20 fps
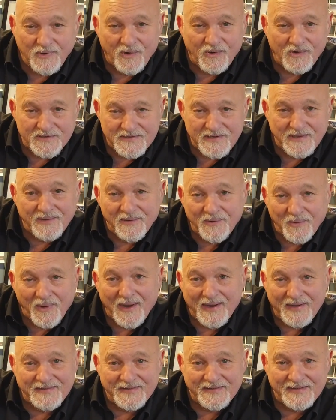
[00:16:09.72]
causing
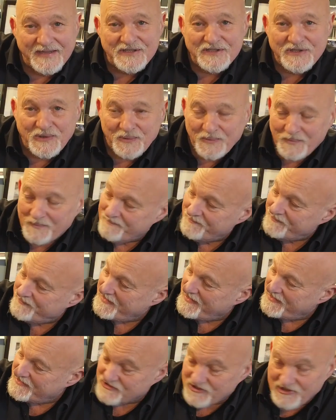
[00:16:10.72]
quite an issue,
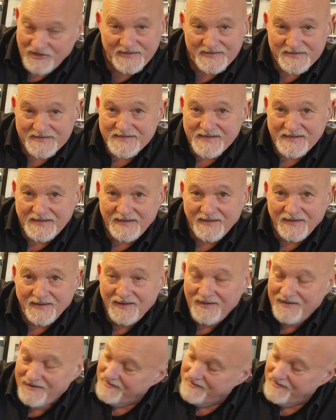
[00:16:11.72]
as you can see.